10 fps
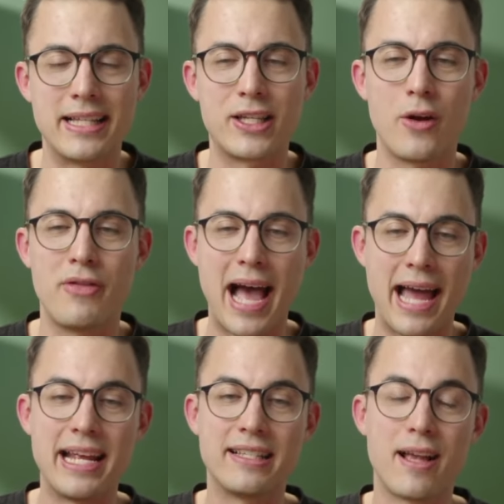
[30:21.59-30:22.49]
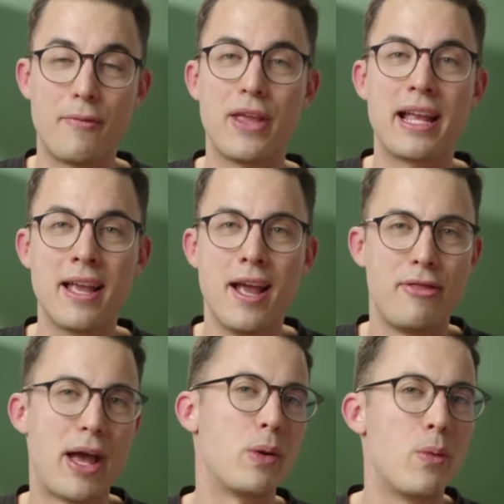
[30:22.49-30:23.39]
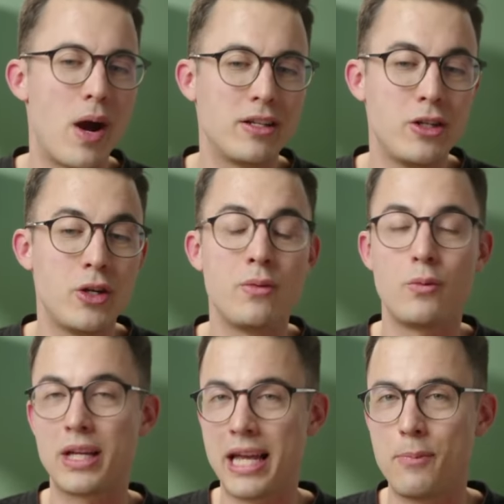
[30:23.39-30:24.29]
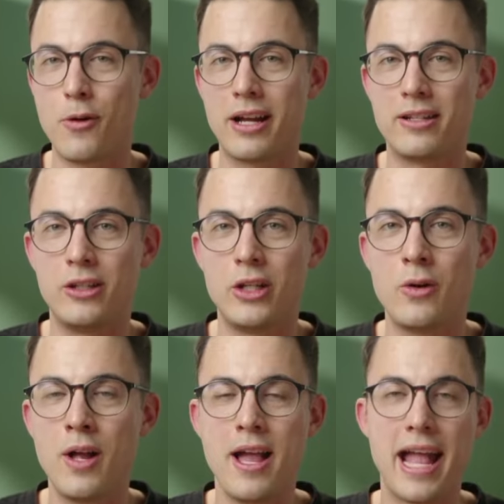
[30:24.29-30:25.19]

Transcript: And so that is something that we want to do, we keep wanting to do.